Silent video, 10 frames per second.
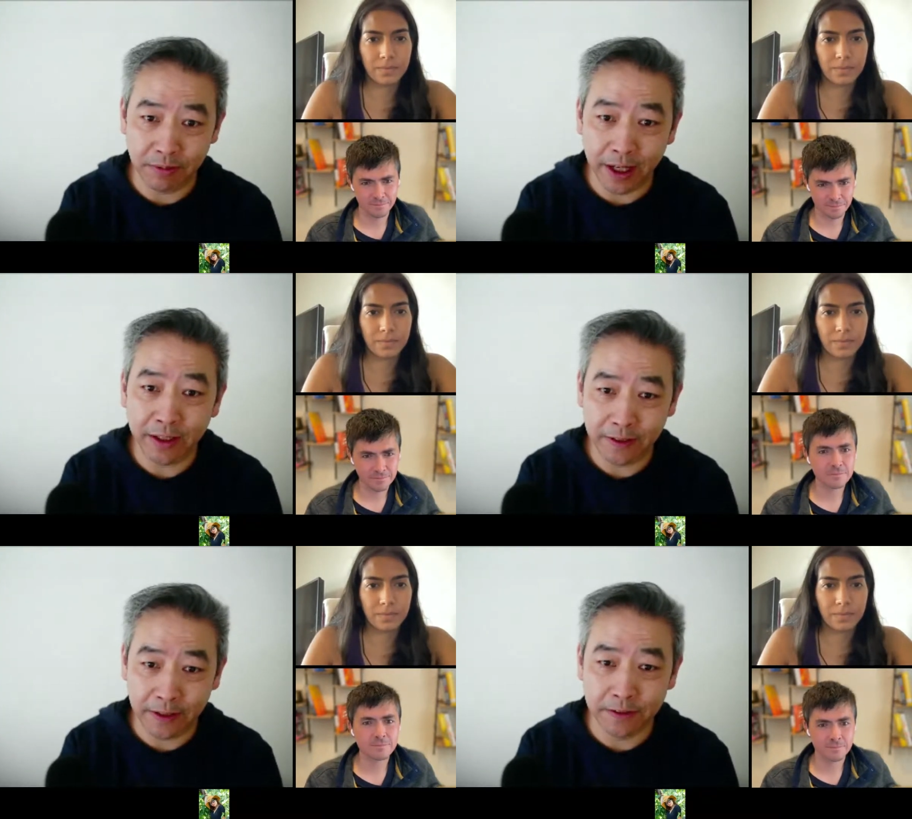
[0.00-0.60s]
Speaker 1: right?
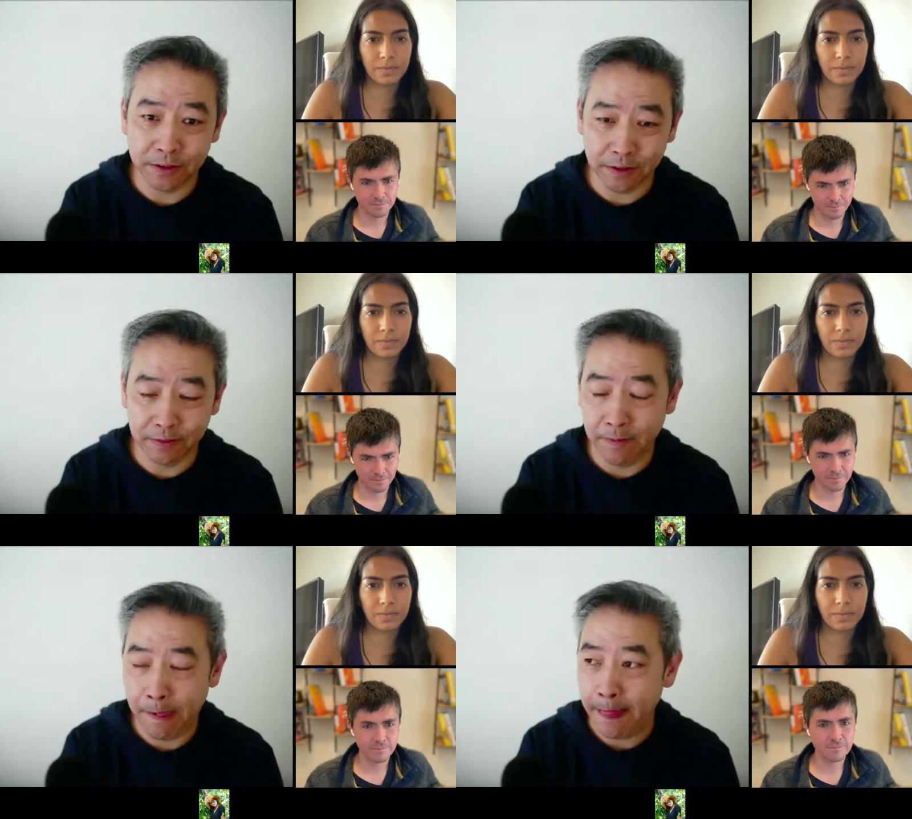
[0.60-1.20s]
You know, sort of.
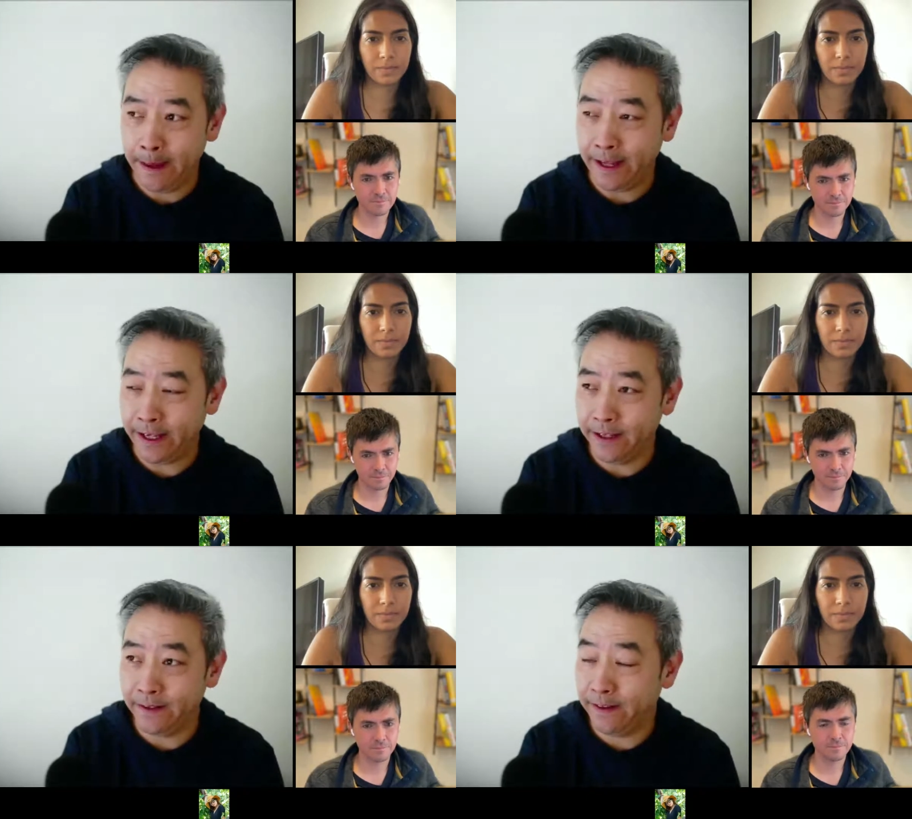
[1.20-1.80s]

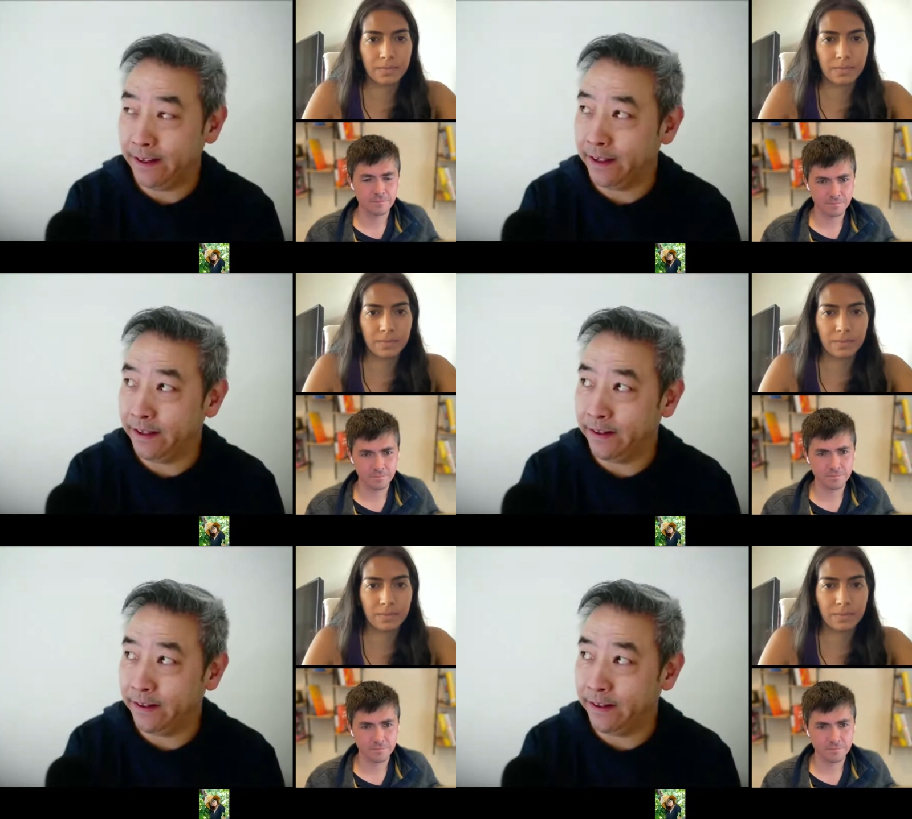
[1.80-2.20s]
It, mm-hmm. it,